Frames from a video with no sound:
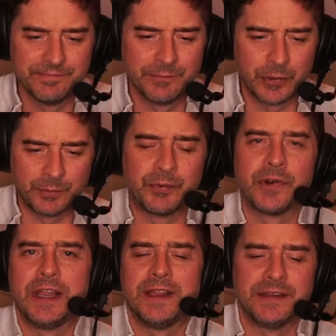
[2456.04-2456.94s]
but
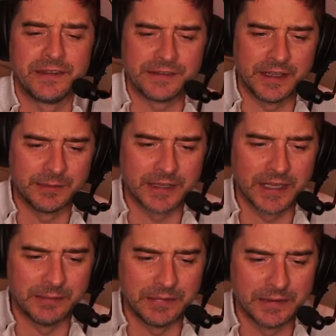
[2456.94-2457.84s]
brilliant at the same
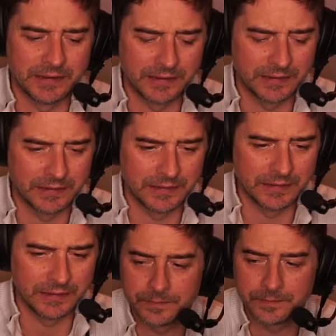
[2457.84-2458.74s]
time.
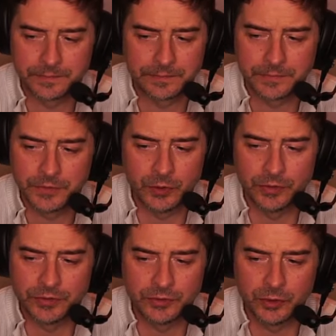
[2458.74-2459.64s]

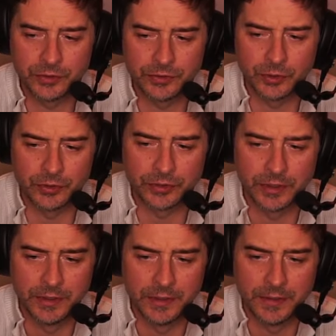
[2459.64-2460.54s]
Don't.
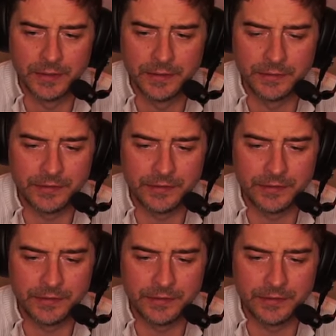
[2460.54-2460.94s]
You